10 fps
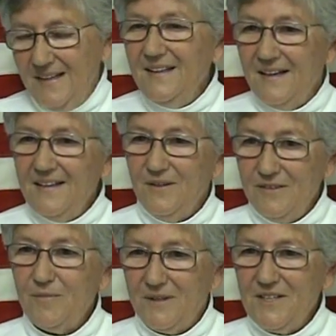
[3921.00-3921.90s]
Yeah, yeah, it
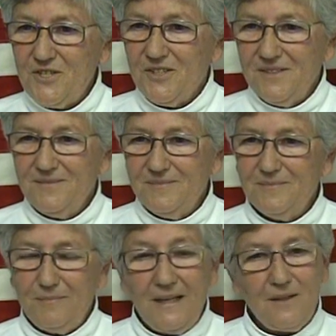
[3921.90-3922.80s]
was a Britisher.
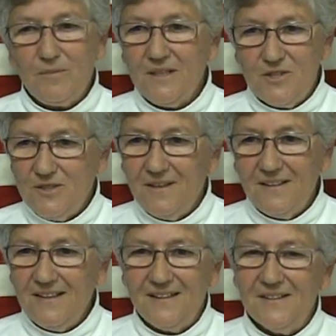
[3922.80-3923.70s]
Pocket British.
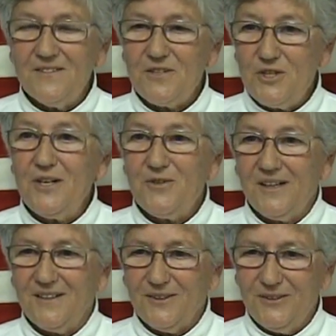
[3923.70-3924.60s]
Oh yeah, he's a gin
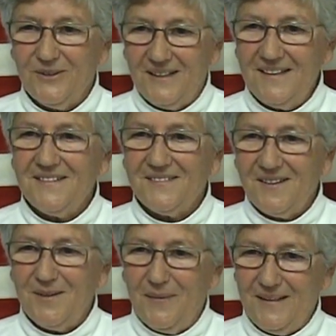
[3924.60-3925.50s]
drinker too. Liked to
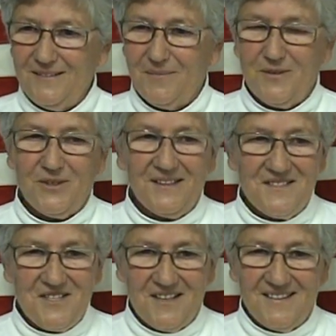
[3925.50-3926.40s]
sit in the bathtub and drink
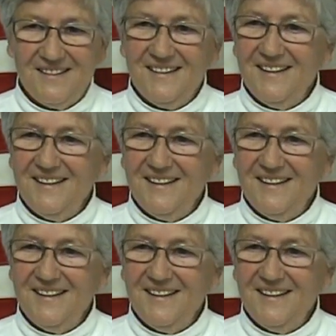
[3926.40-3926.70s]
his gin.